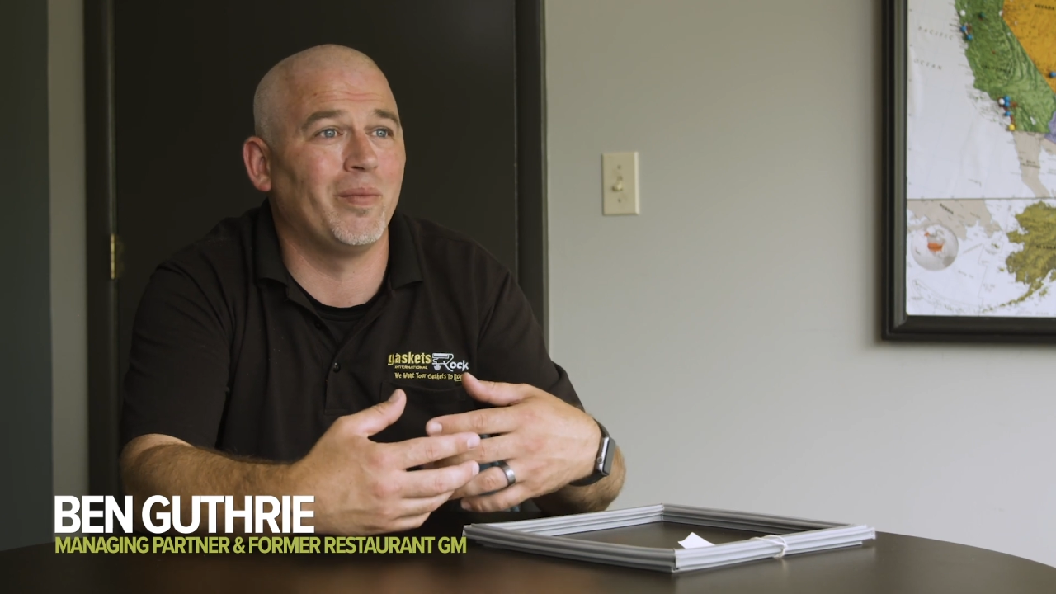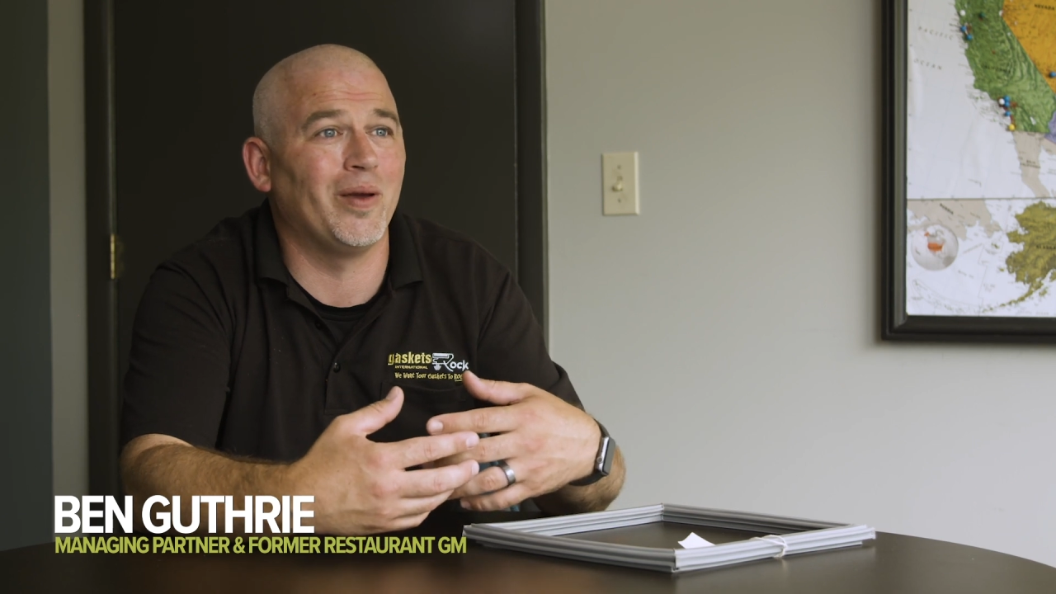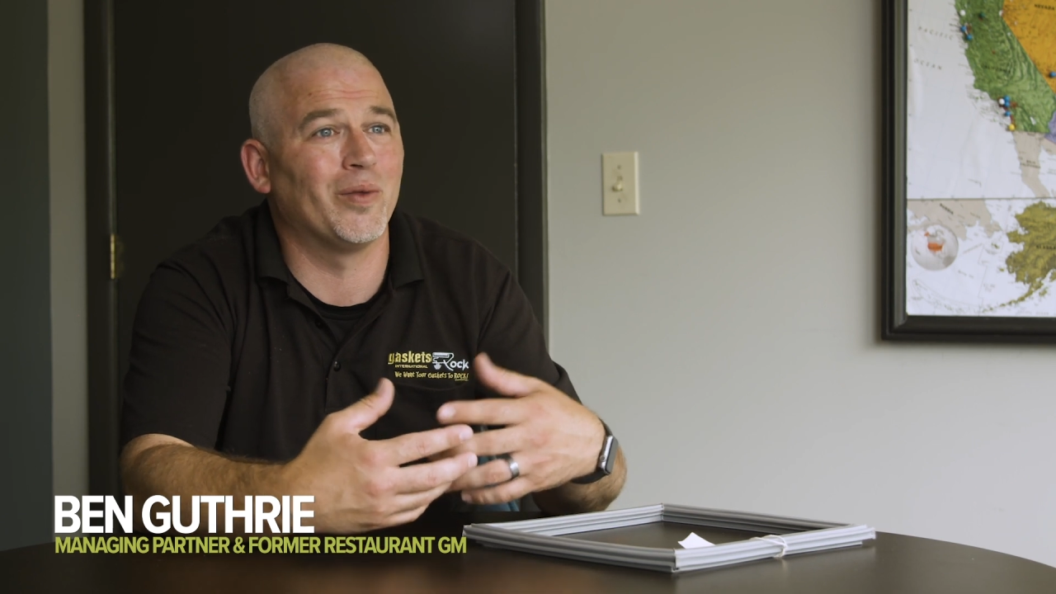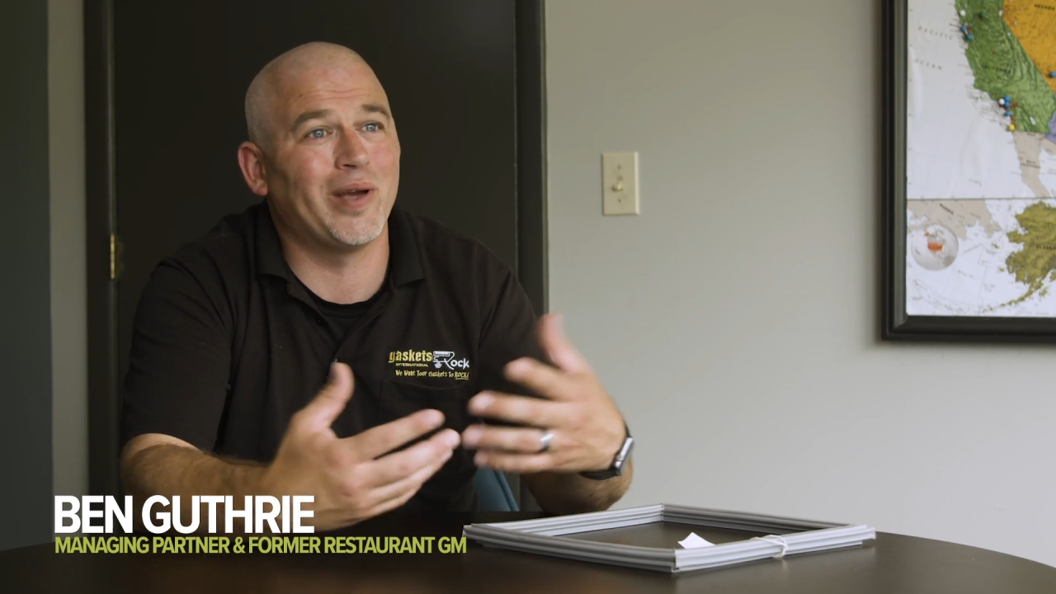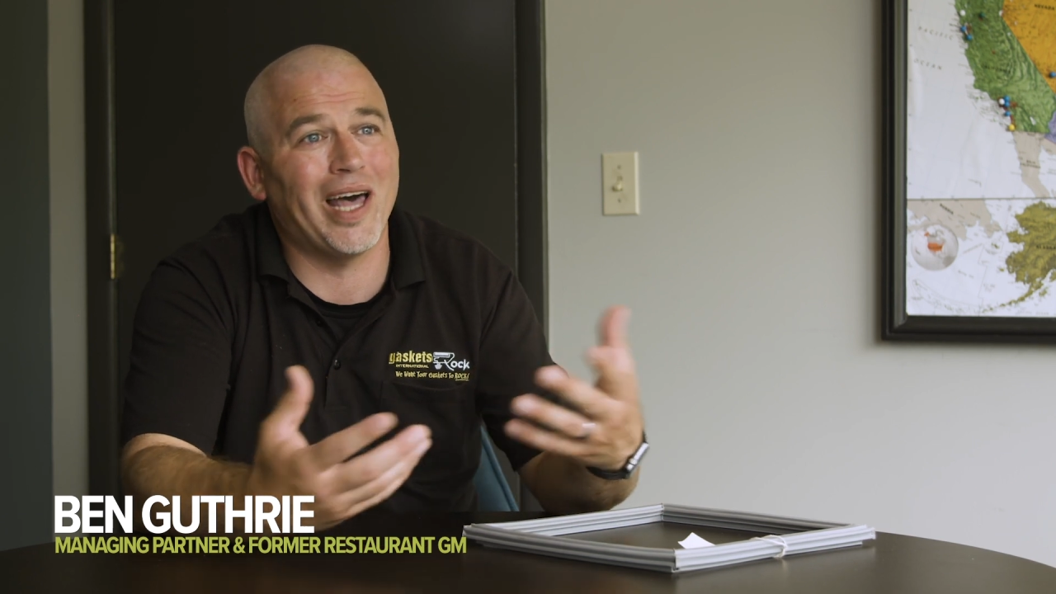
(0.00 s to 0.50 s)

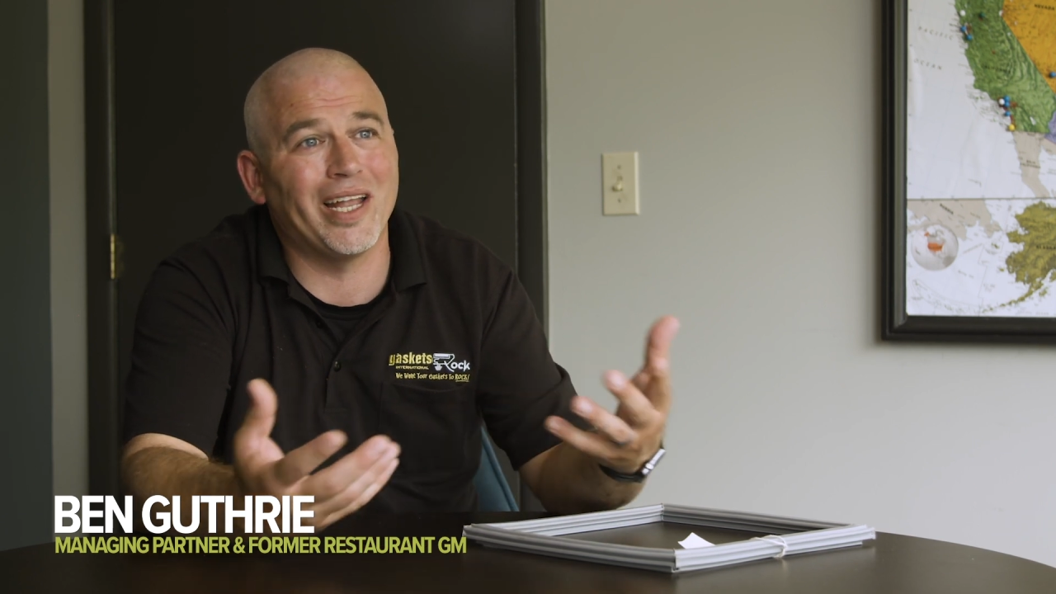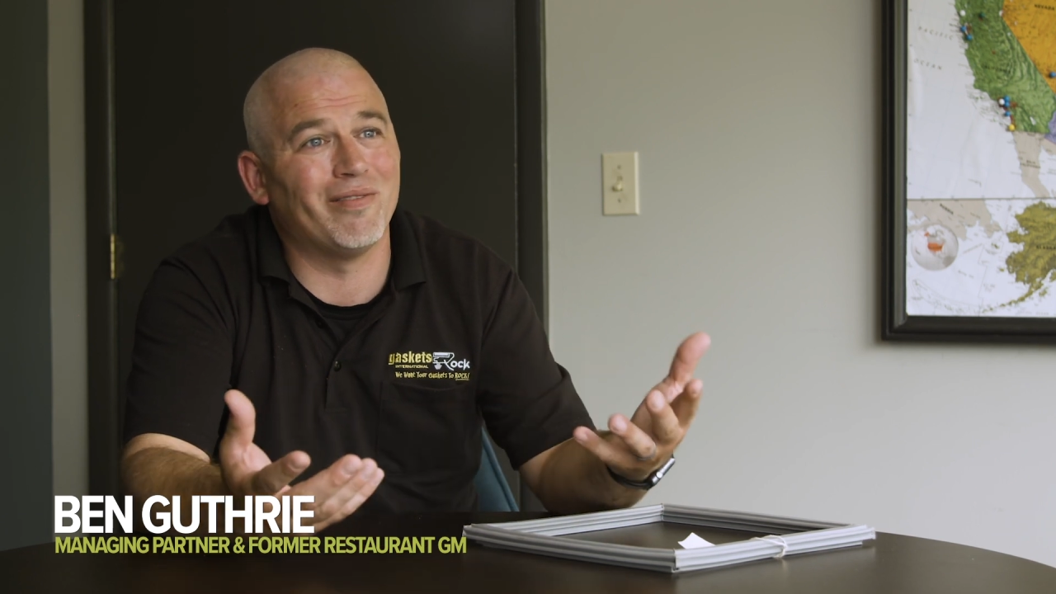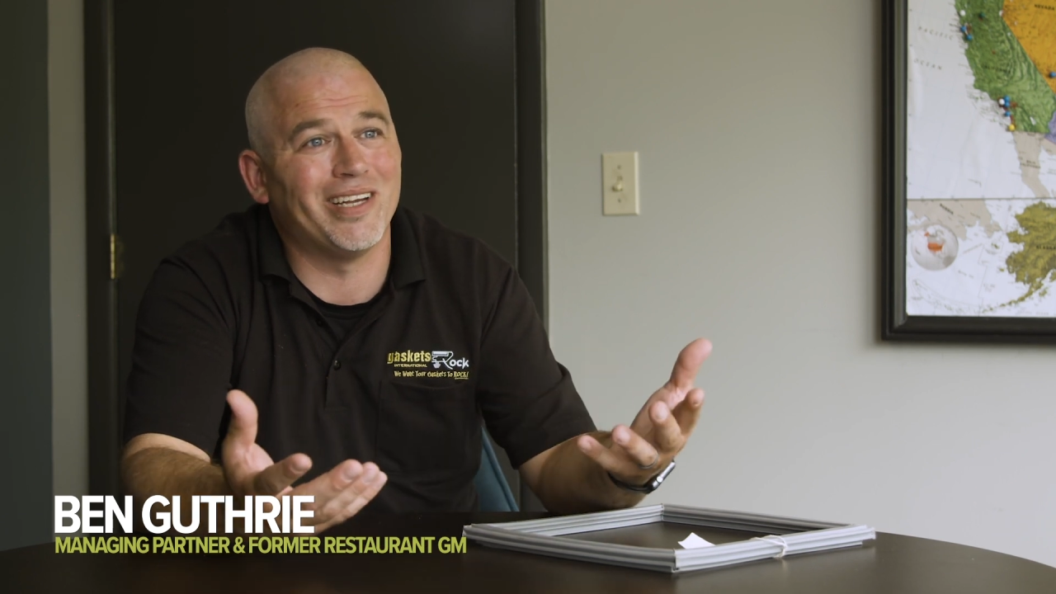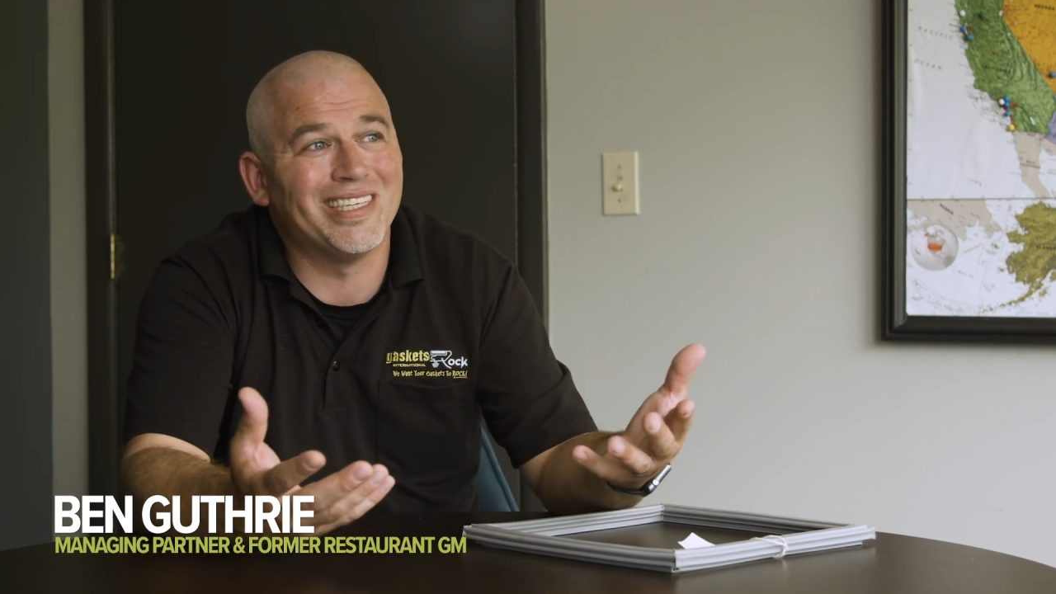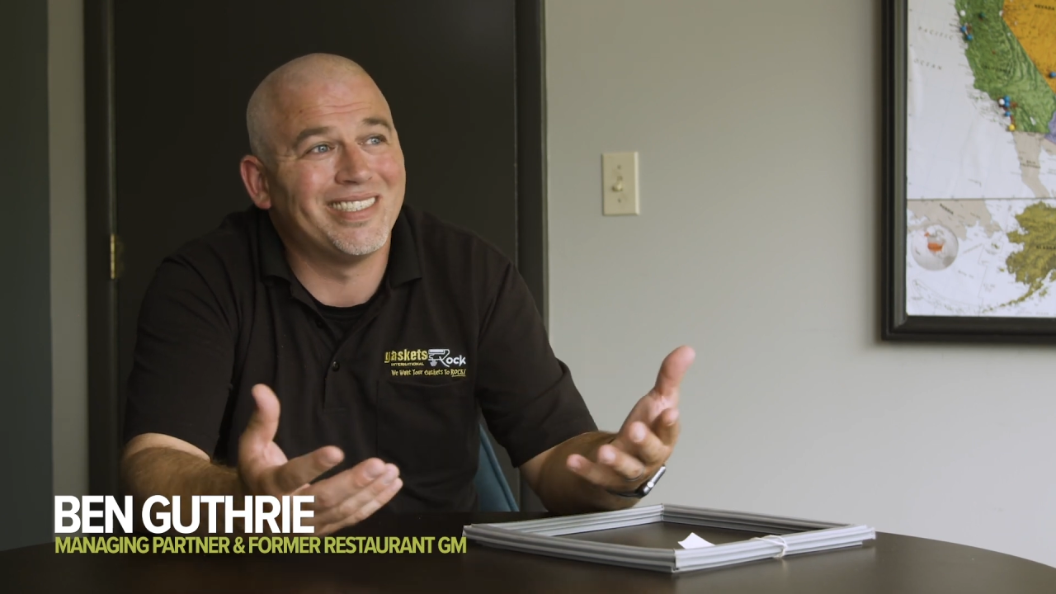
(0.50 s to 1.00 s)
the reality
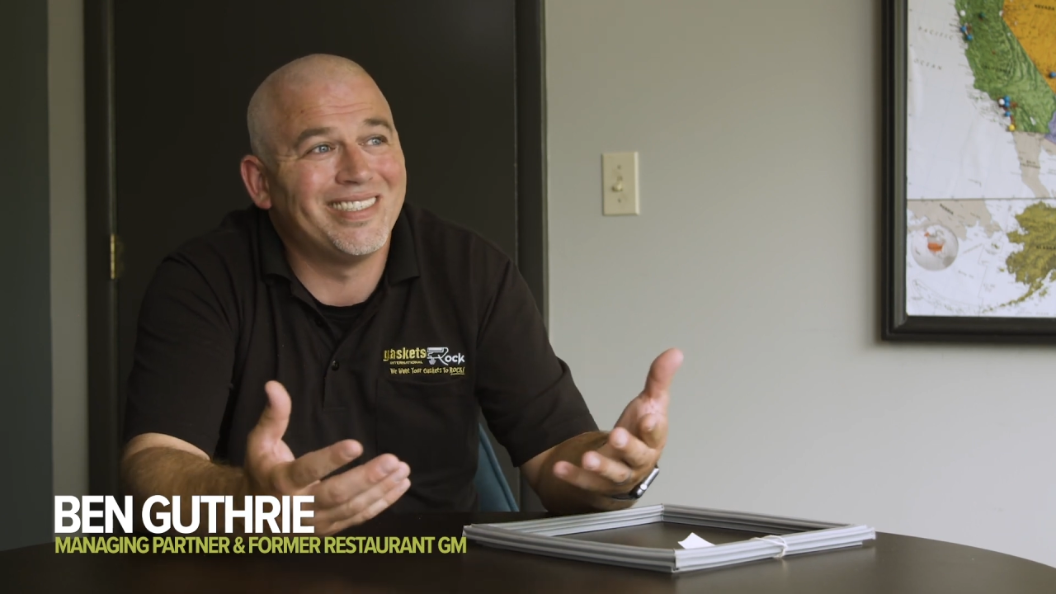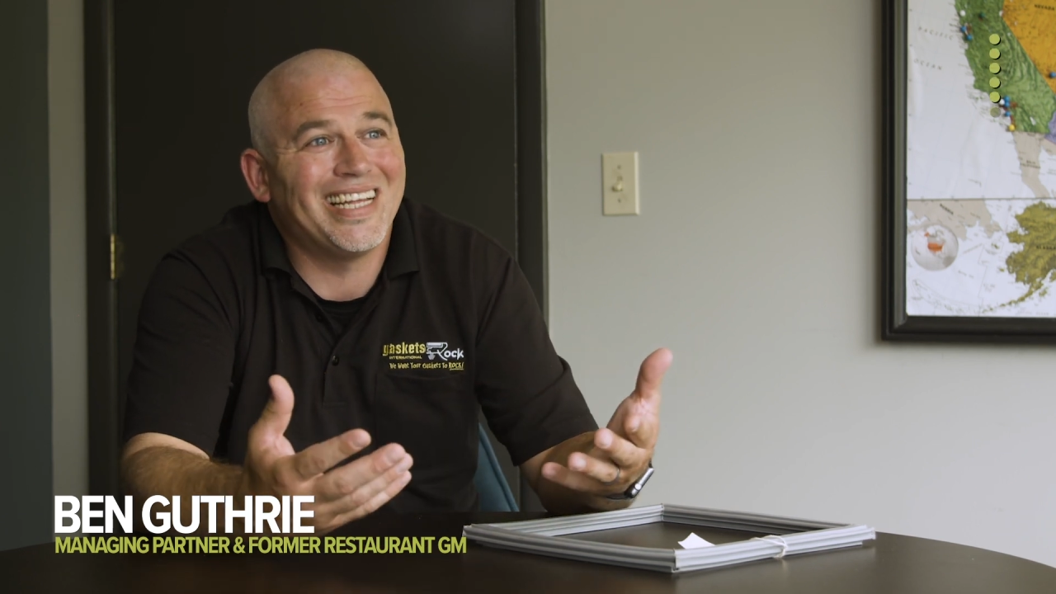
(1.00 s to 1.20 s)
of it is